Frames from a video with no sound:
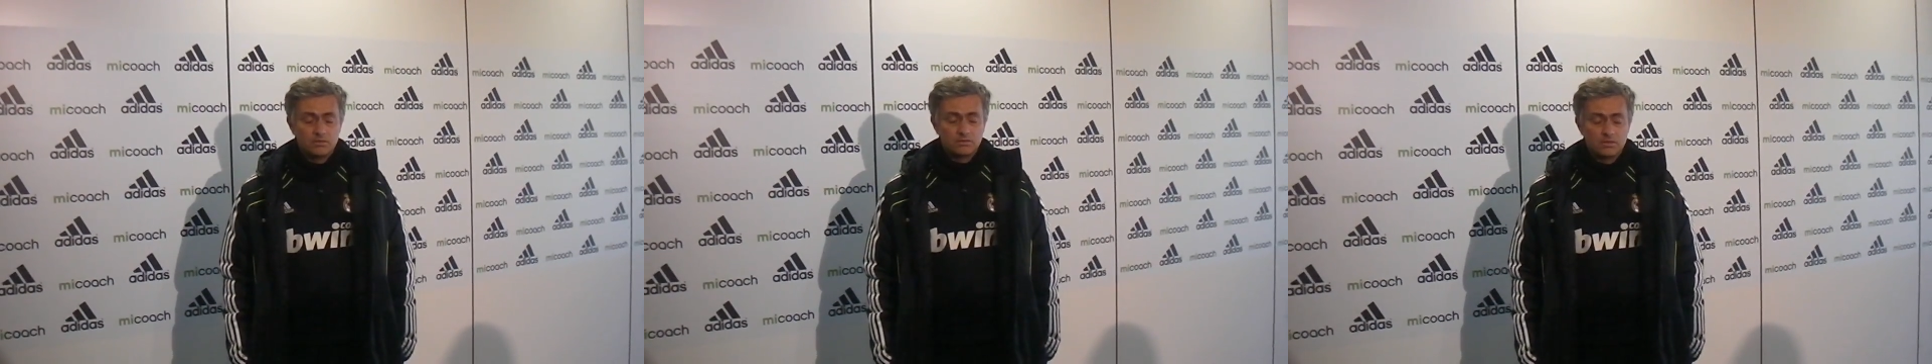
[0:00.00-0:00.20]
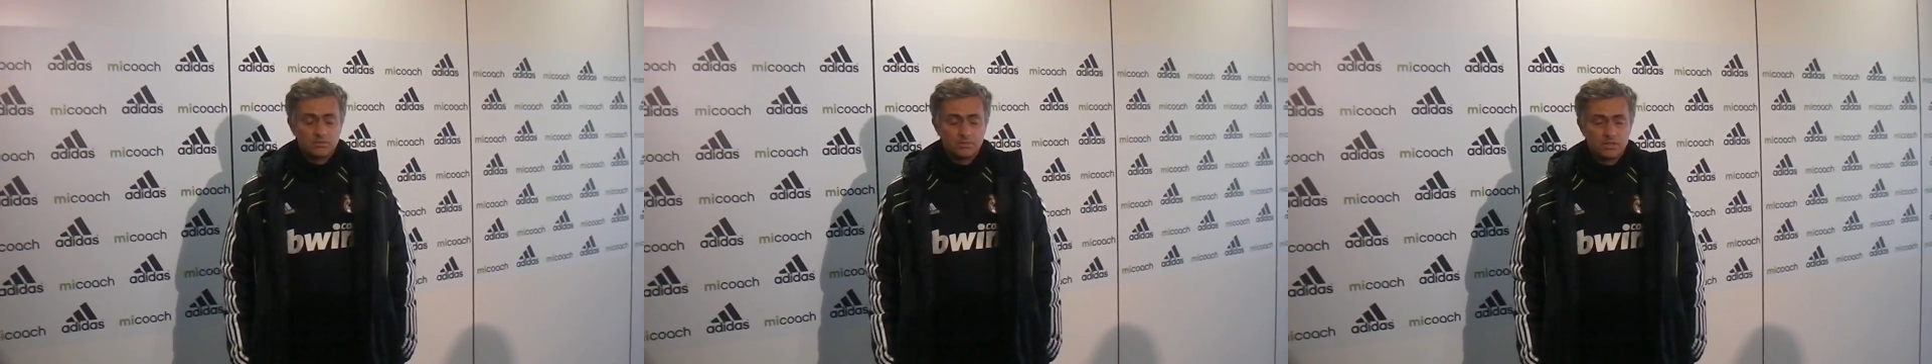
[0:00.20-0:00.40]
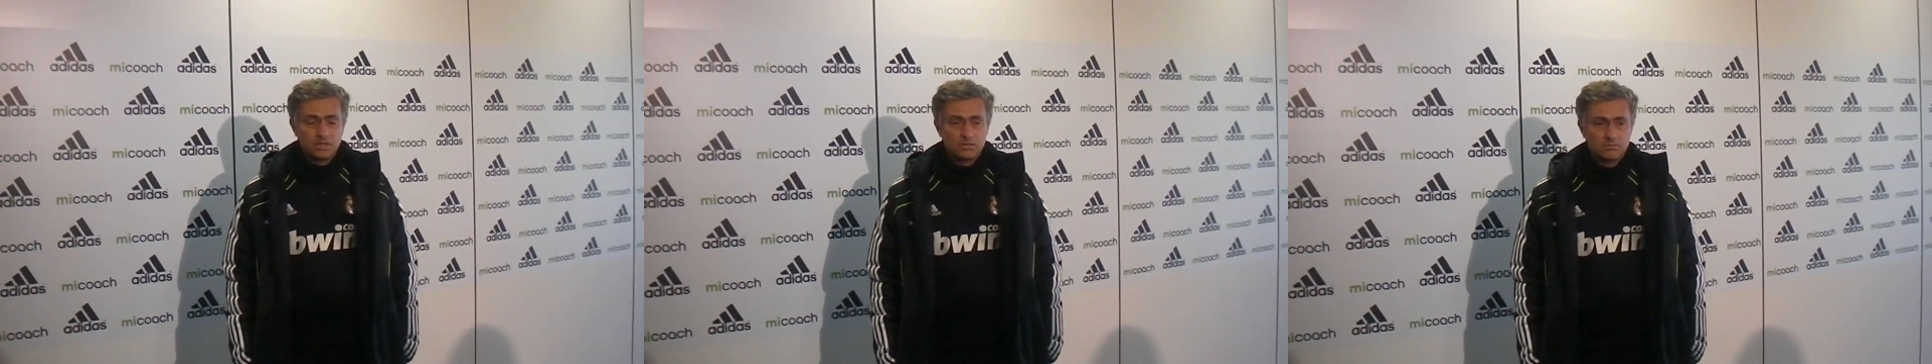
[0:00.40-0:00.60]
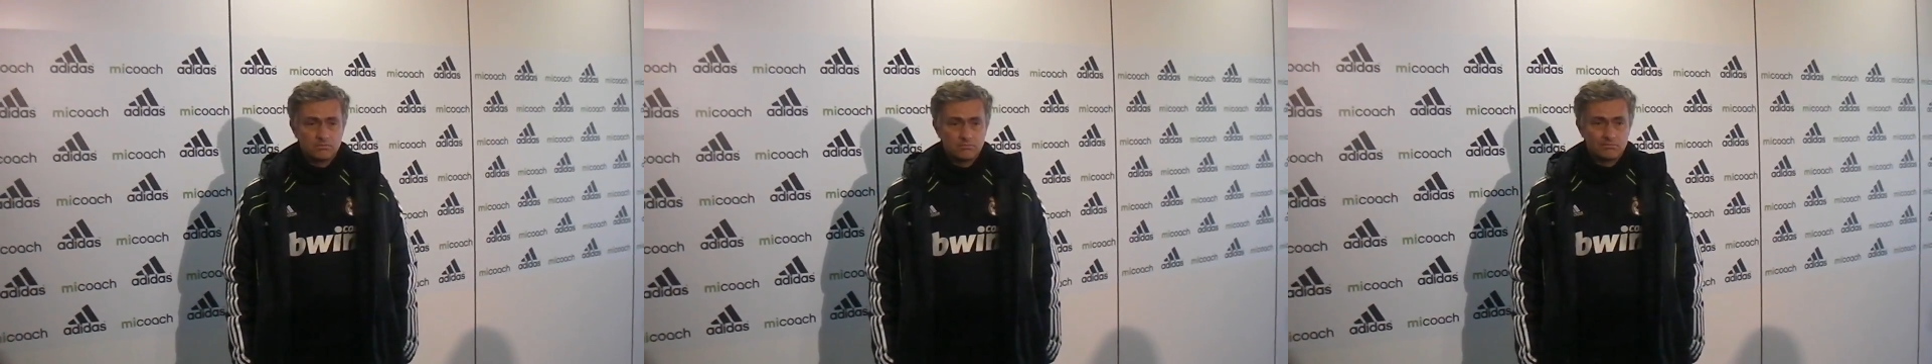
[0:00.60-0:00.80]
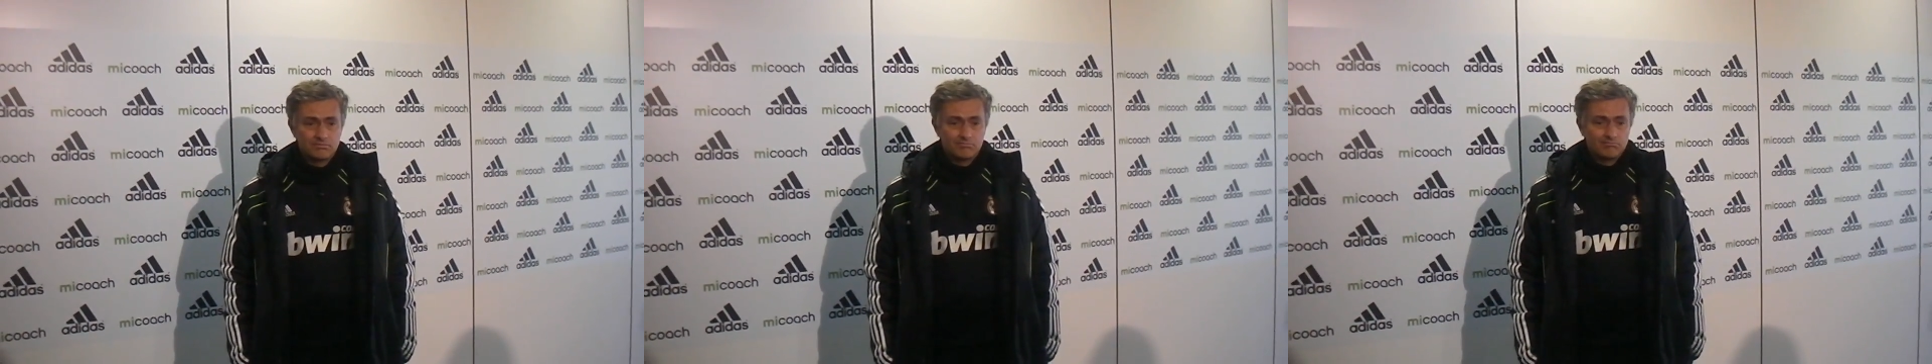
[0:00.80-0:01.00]

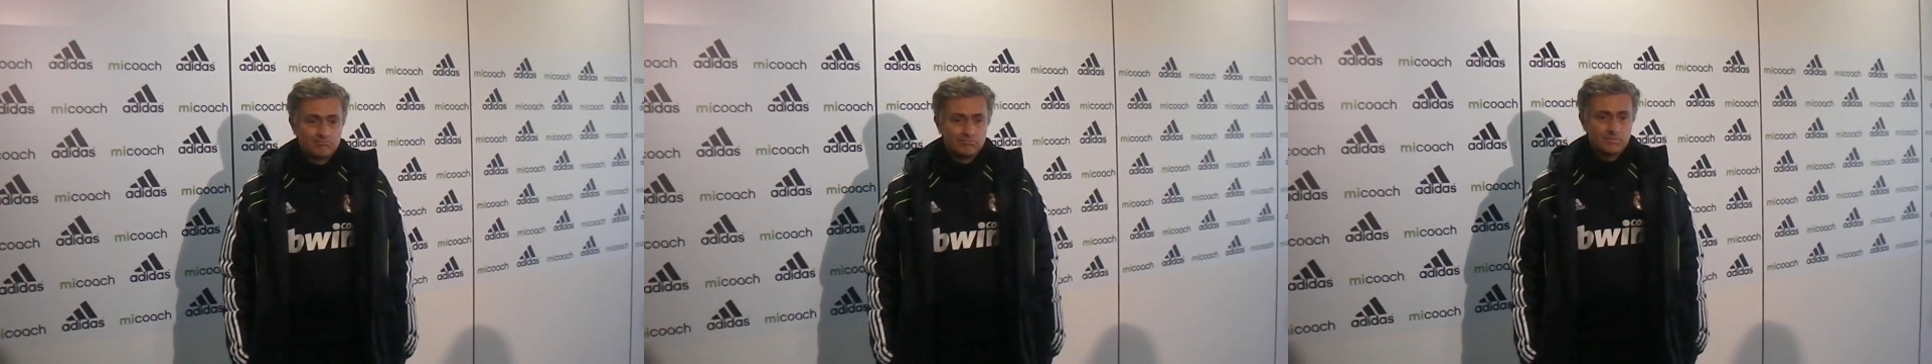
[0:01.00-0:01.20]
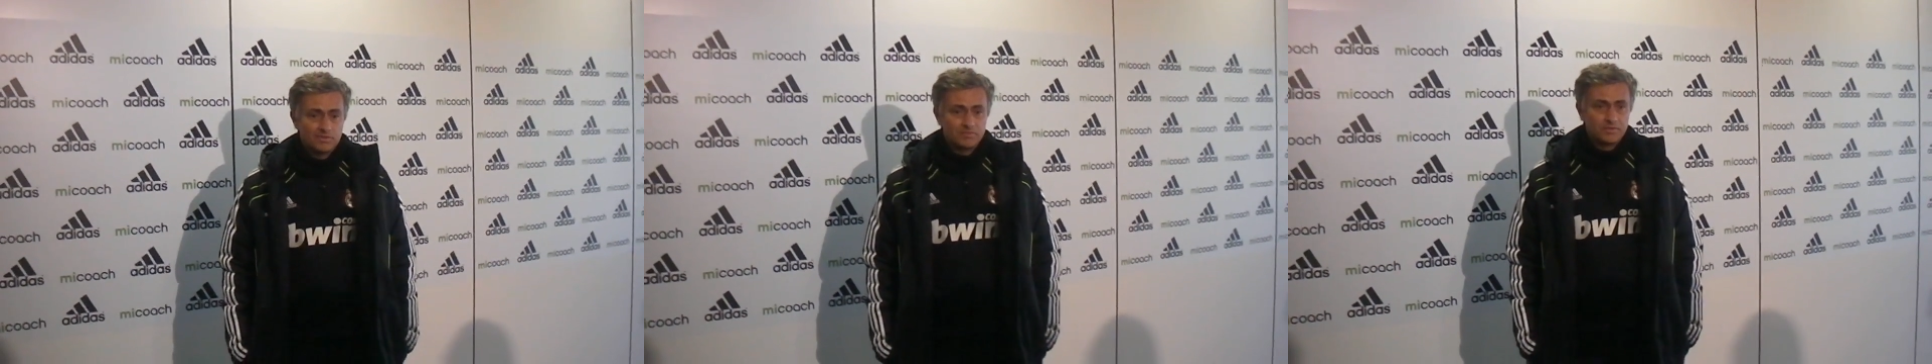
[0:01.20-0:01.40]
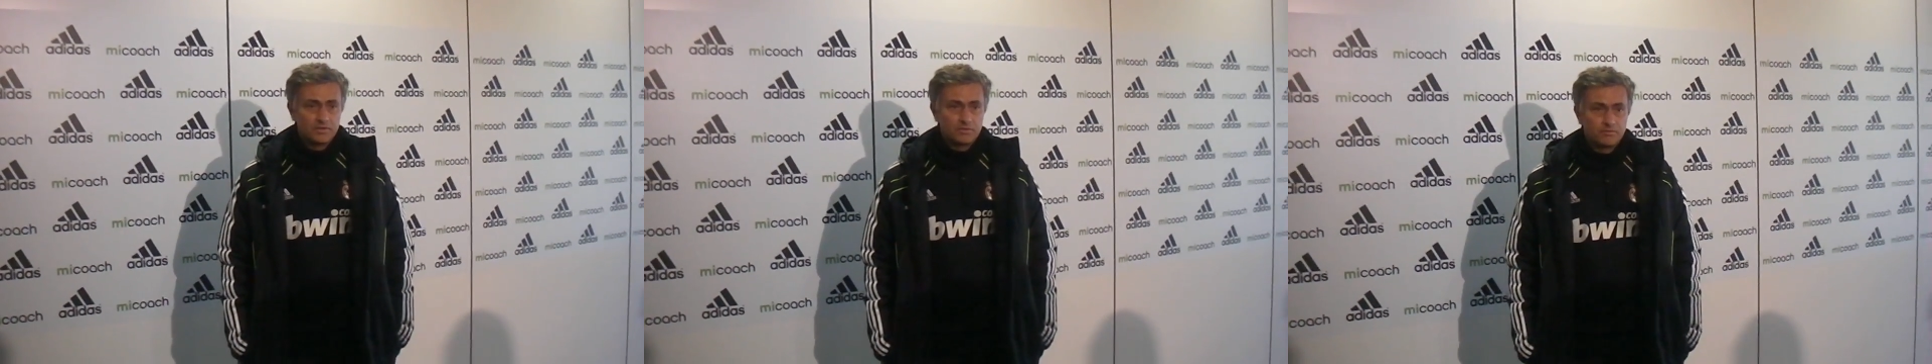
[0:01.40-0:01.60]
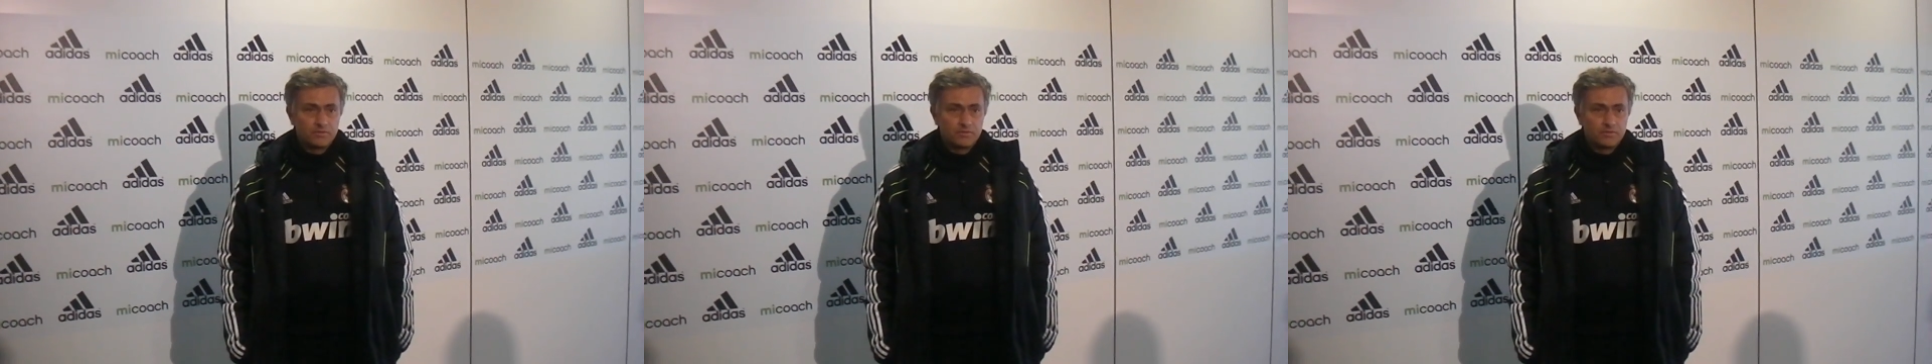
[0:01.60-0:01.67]
very,